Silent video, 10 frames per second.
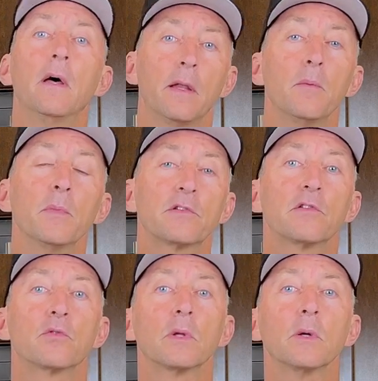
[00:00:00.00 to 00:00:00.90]
that
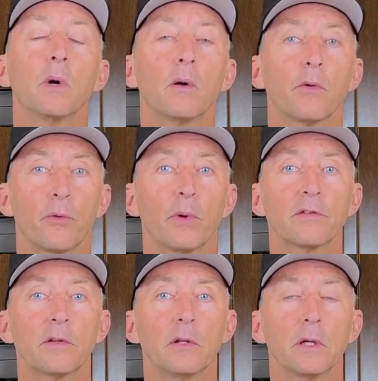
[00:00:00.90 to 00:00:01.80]
mixes really well with the
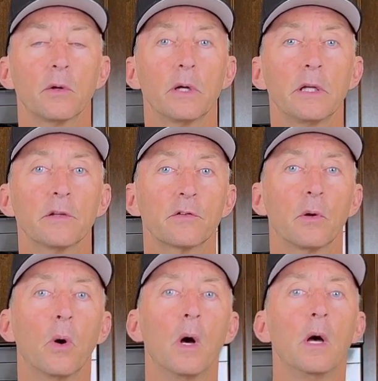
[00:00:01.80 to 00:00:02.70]
rest of the ingredients.
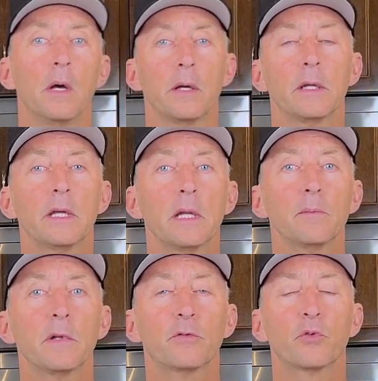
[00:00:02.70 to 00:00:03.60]
So I'm gonna get
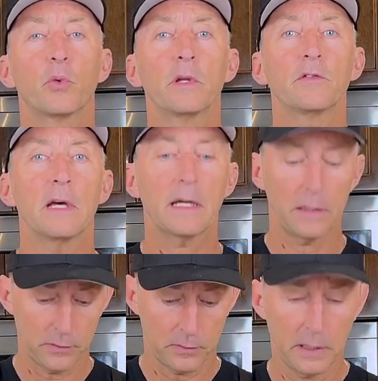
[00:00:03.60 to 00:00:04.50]
in there for 20
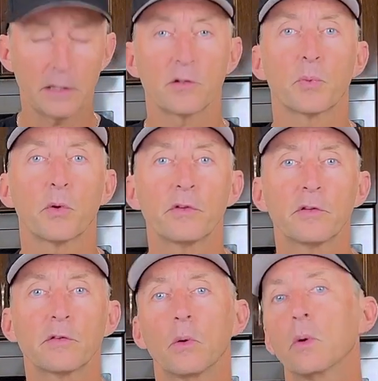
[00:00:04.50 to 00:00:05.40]
seconds, get this
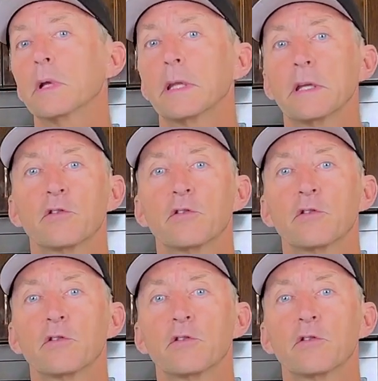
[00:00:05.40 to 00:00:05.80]
process going, and then